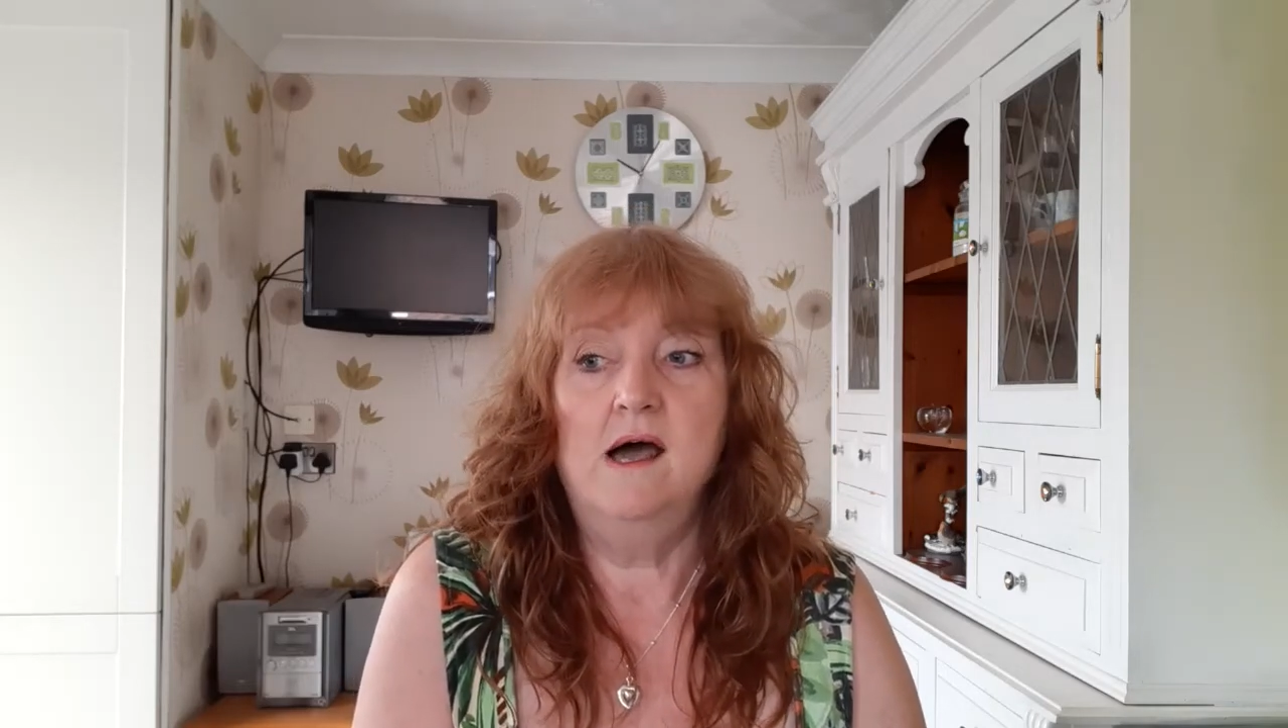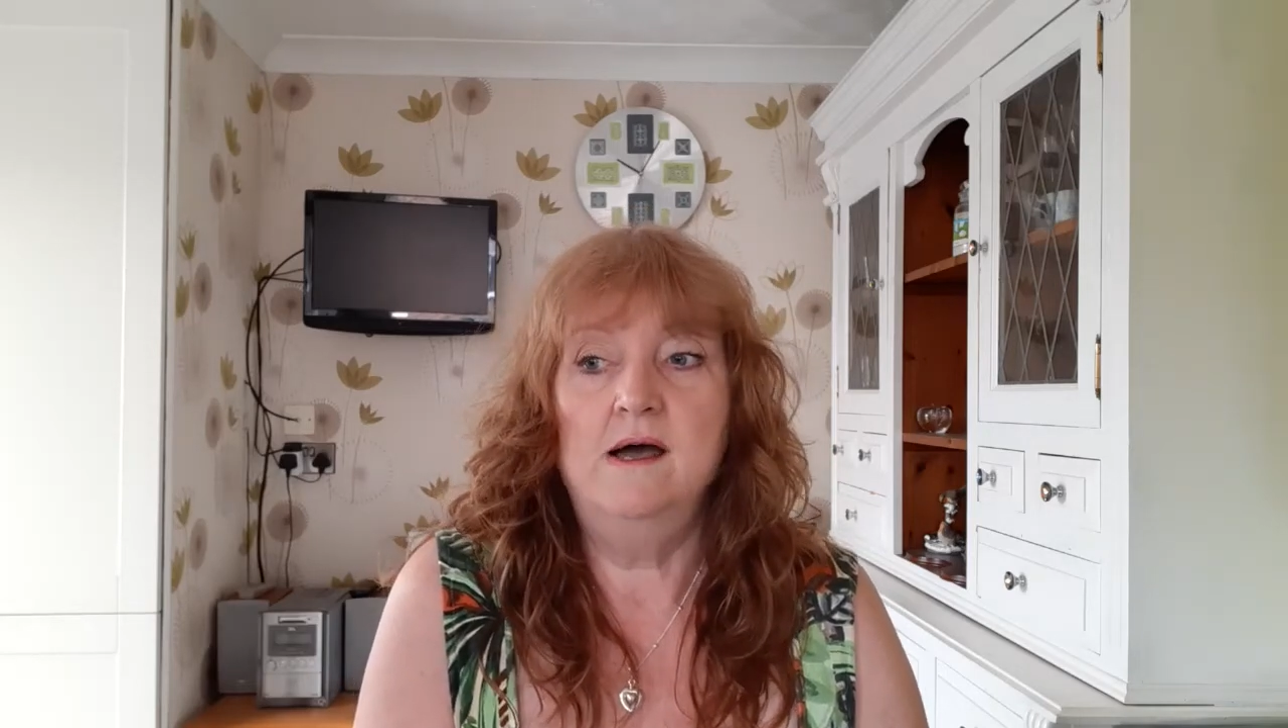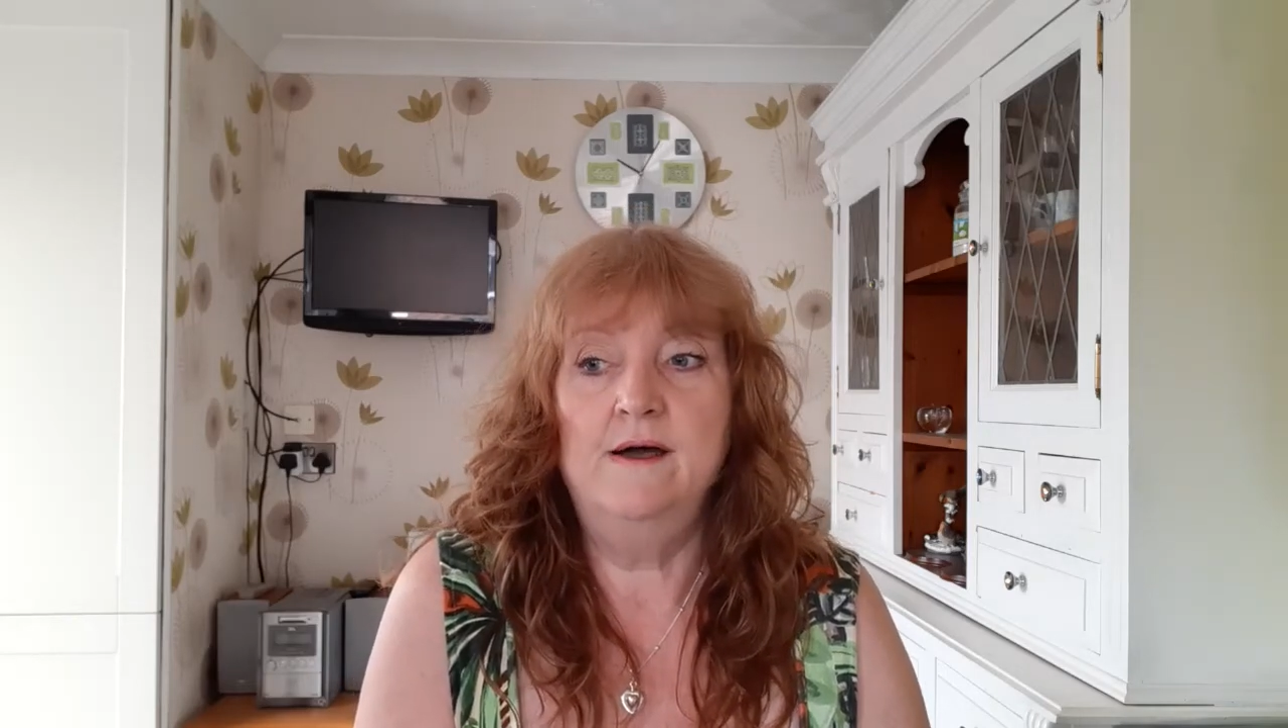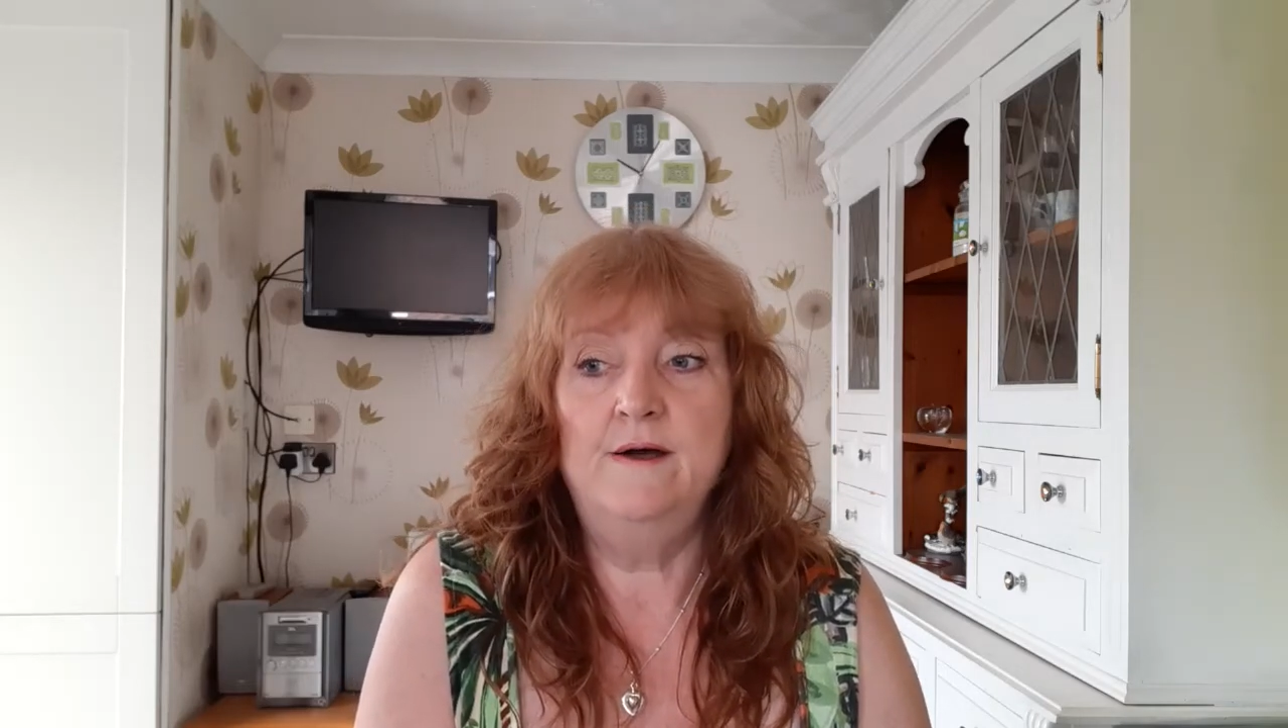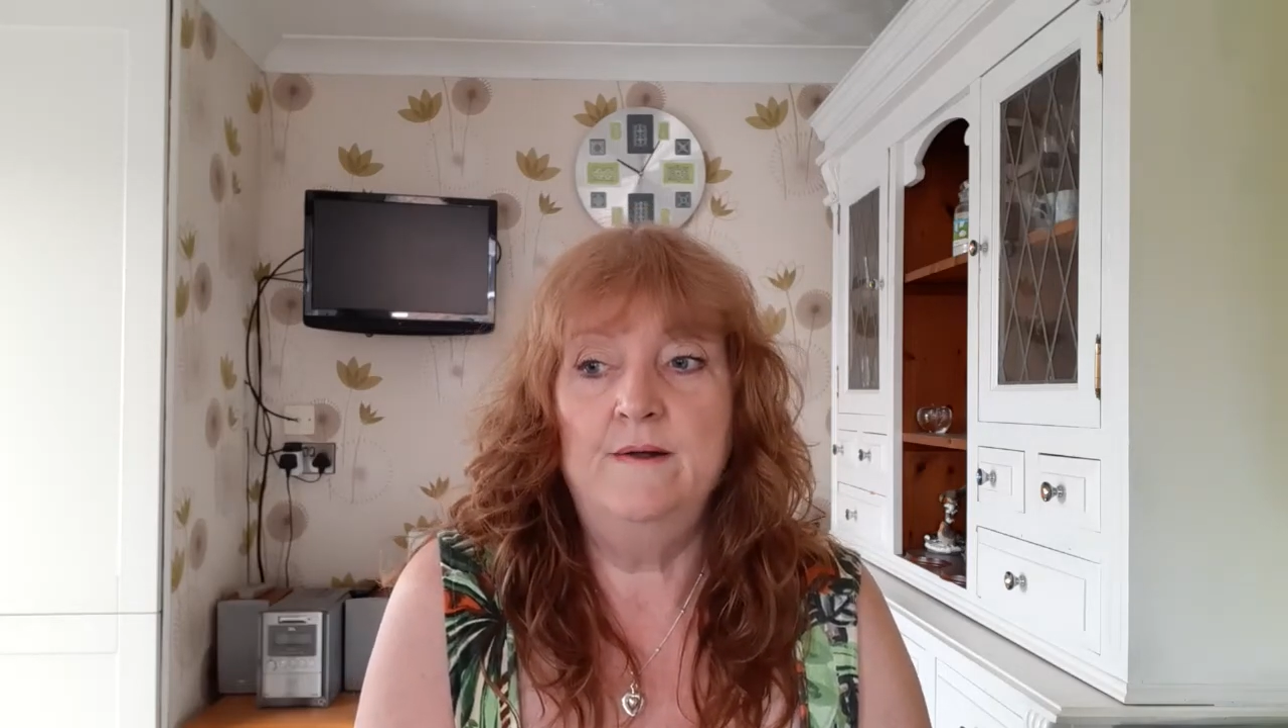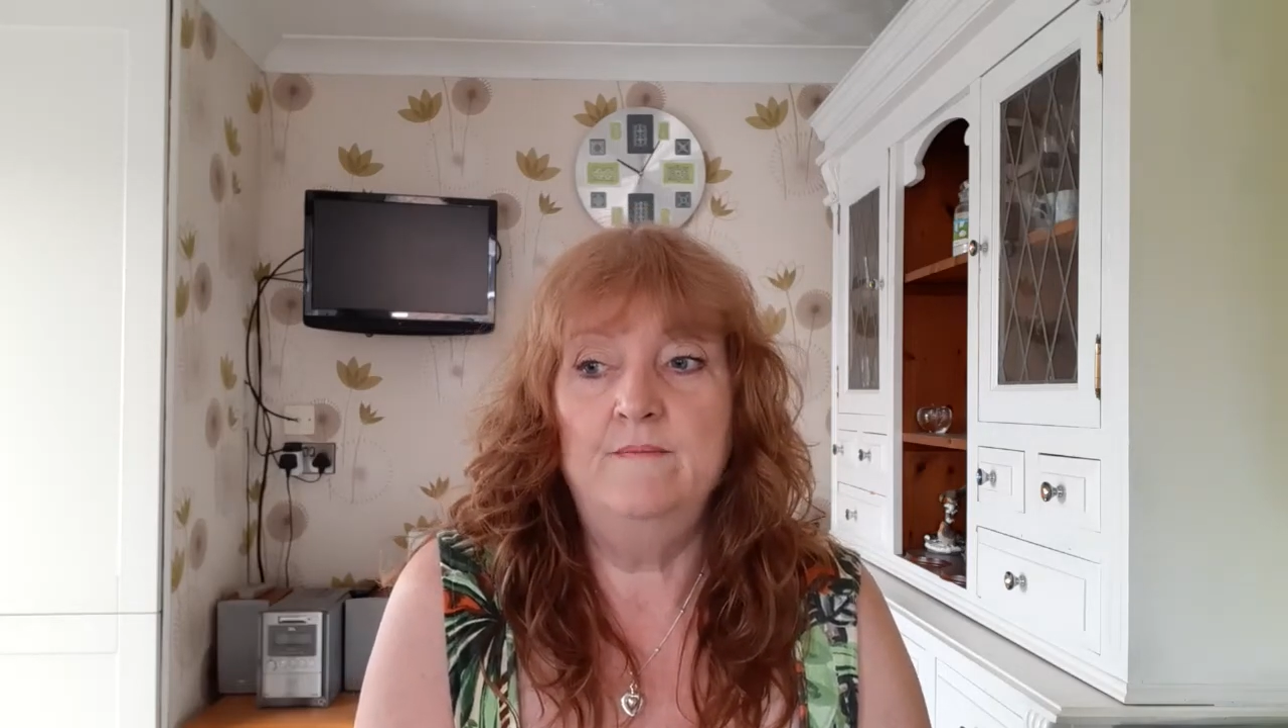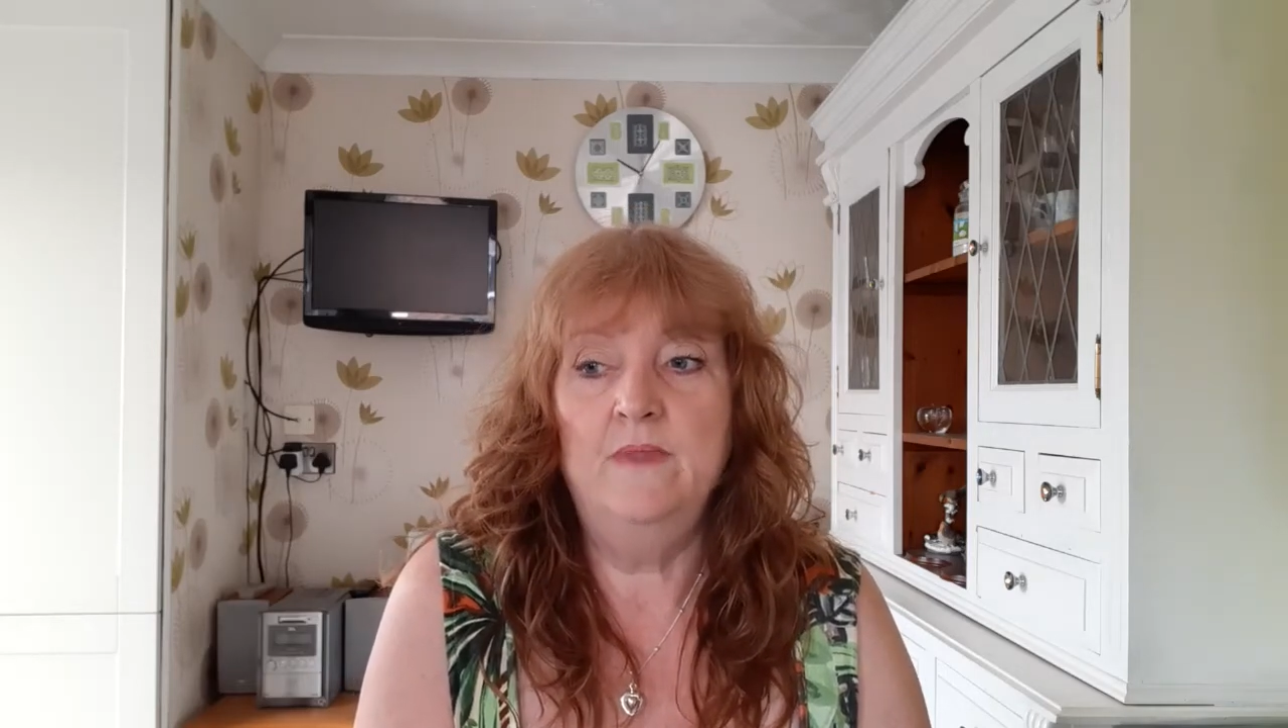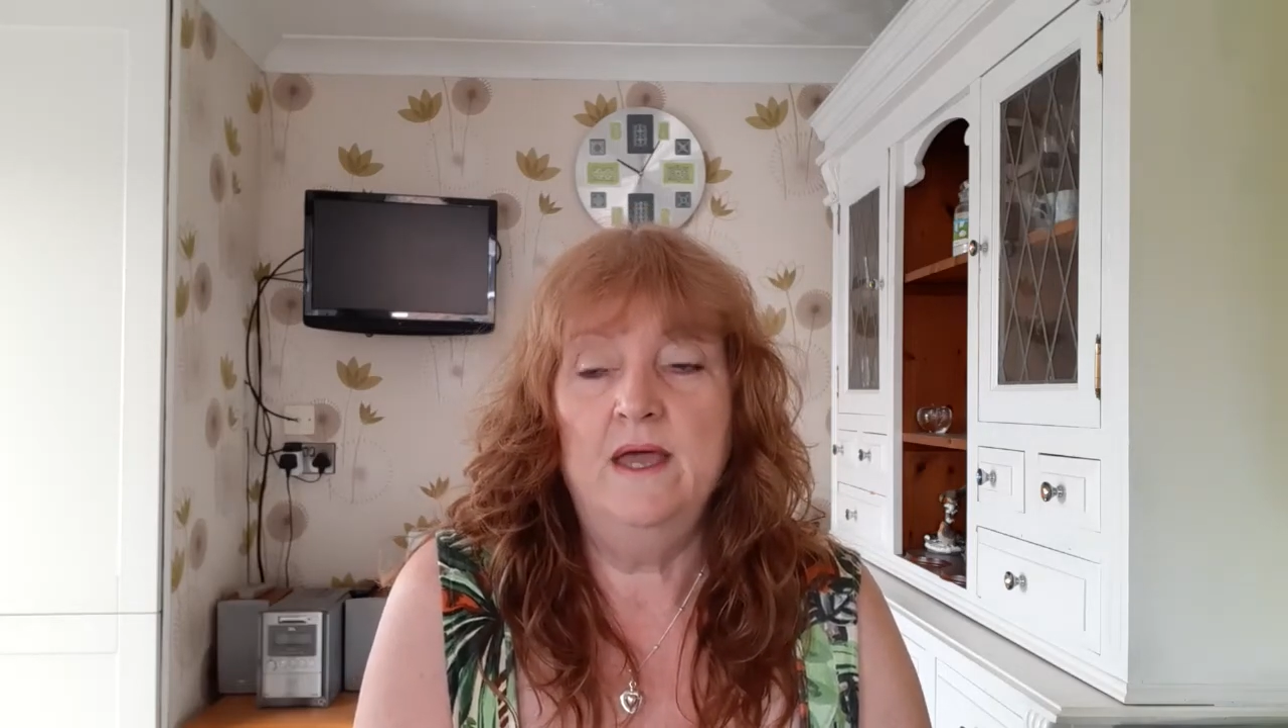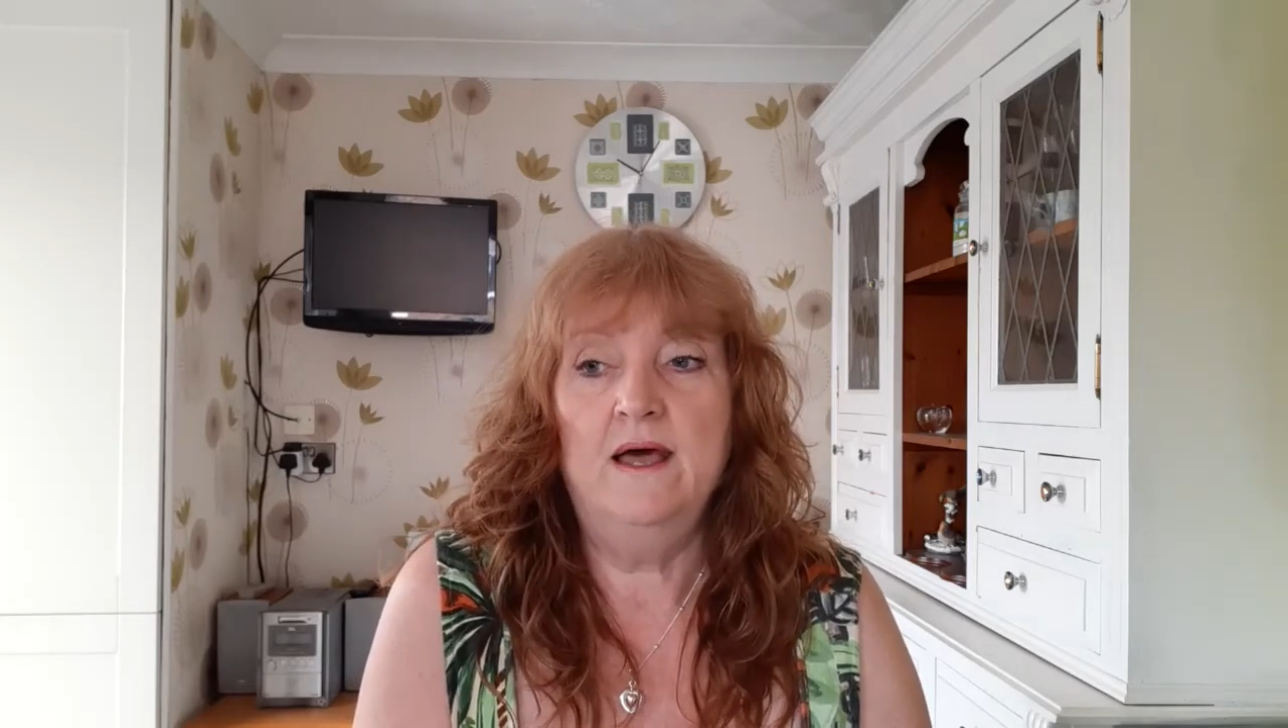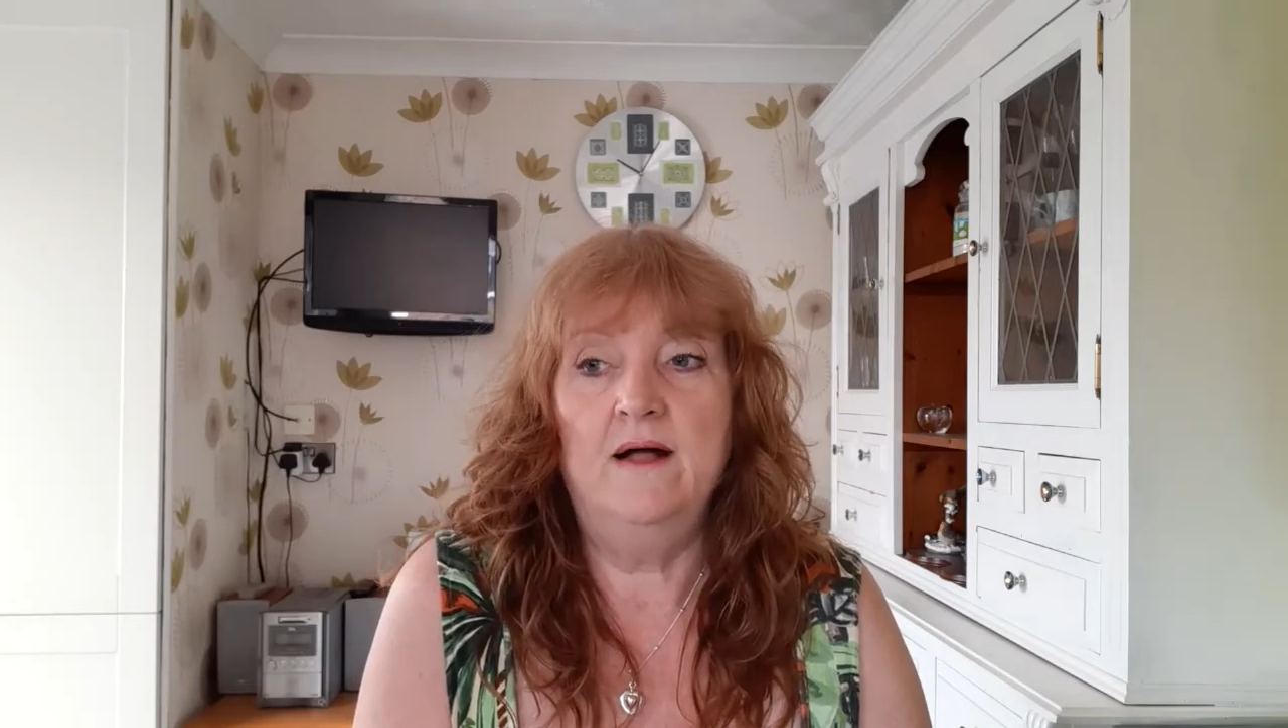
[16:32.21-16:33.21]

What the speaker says: And